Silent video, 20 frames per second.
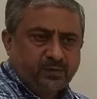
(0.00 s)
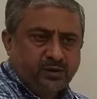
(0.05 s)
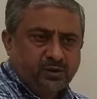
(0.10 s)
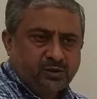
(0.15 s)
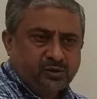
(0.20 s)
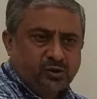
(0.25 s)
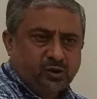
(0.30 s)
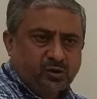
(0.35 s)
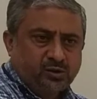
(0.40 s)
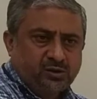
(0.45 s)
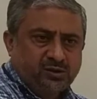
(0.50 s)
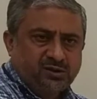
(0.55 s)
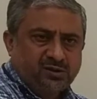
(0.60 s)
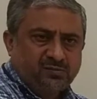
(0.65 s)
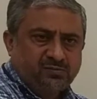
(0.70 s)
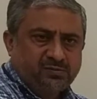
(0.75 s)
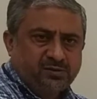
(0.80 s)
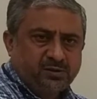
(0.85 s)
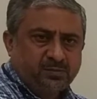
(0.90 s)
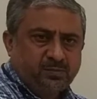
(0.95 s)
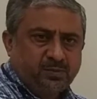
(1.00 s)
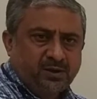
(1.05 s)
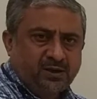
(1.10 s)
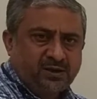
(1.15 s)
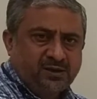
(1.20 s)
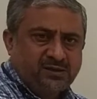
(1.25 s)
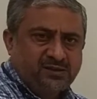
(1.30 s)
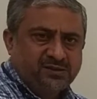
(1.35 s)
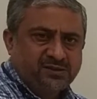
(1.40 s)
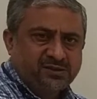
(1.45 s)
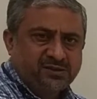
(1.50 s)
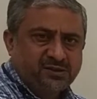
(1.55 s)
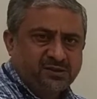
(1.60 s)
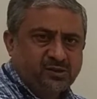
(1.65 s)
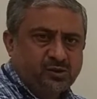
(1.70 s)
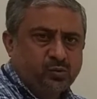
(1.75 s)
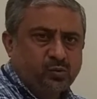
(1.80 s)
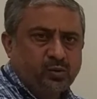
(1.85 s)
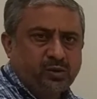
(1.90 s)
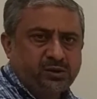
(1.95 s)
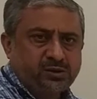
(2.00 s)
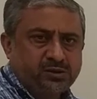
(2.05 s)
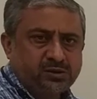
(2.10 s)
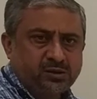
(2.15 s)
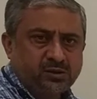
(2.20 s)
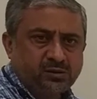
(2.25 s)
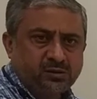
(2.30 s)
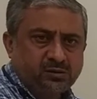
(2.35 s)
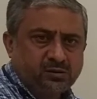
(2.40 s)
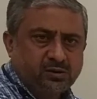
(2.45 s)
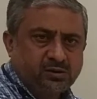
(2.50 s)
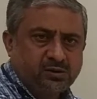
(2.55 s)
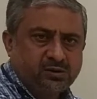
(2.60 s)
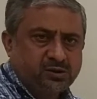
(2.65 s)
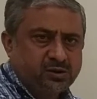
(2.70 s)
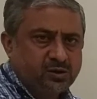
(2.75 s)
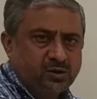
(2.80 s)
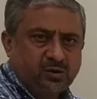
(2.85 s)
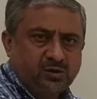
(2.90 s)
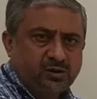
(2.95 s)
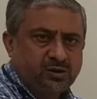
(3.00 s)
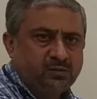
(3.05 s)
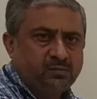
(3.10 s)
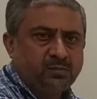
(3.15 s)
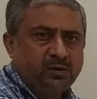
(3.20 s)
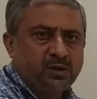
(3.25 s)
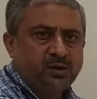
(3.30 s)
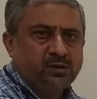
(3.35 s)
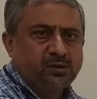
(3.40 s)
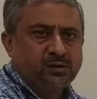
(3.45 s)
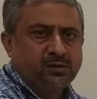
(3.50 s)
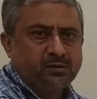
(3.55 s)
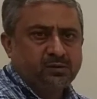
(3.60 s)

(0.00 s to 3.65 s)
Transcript: Shortage of supply is a situation, it's not demand.